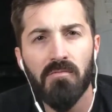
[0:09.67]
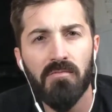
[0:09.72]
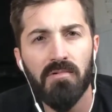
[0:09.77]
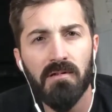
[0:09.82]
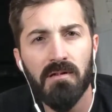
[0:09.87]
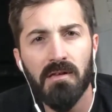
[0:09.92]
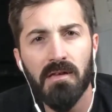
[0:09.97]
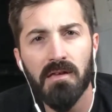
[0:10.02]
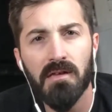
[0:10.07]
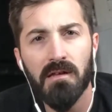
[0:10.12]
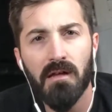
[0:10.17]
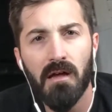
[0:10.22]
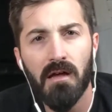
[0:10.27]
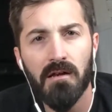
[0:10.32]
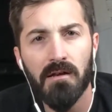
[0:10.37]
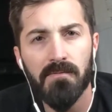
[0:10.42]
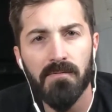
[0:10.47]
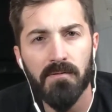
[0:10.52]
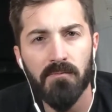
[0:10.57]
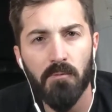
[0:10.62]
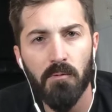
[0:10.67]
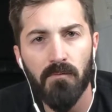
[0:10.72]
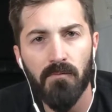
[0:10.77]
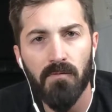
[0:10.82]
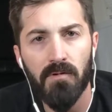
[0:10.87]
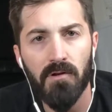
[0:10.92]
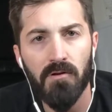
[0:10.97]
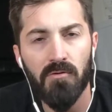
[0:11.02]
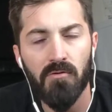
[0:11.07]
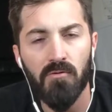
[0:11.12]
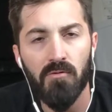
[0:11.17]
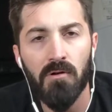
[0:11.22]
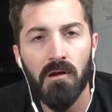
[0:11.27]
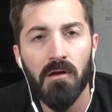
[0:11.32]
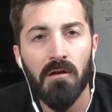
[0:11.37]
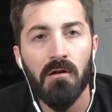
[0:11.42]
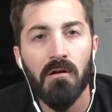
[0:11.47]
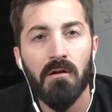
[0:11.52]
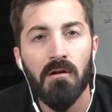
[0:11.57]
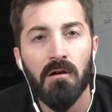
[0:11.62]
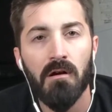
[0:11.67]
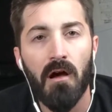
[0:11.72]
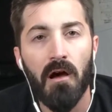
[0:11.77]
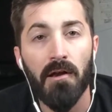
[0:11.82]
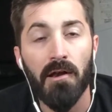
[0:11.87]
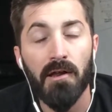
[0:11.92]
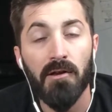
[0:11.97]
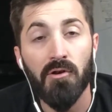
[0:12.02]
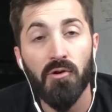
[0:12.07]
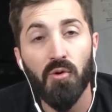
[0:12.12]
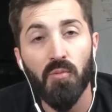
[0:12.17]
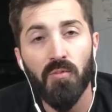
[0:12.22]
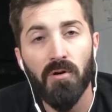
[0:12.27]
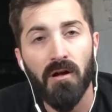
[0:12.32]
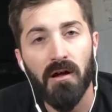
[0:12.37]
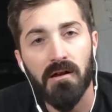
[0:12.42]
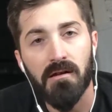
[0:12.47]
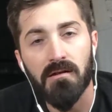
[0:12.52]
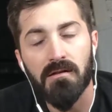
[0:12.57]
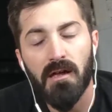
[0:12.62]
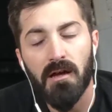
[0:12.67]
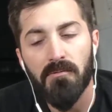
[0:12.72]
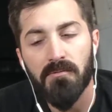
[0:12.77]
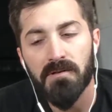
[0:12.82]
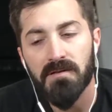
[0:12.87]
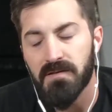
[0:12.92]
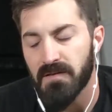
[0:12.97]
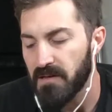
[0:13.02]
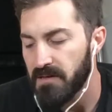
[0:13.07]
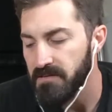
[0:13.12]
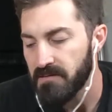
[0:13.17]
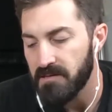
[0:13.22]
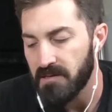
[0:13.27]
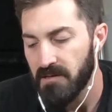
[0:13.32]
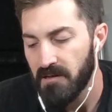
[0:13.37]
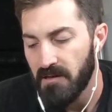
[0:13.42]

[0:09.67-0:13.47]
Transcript: be kind of a review on a new product I was sent,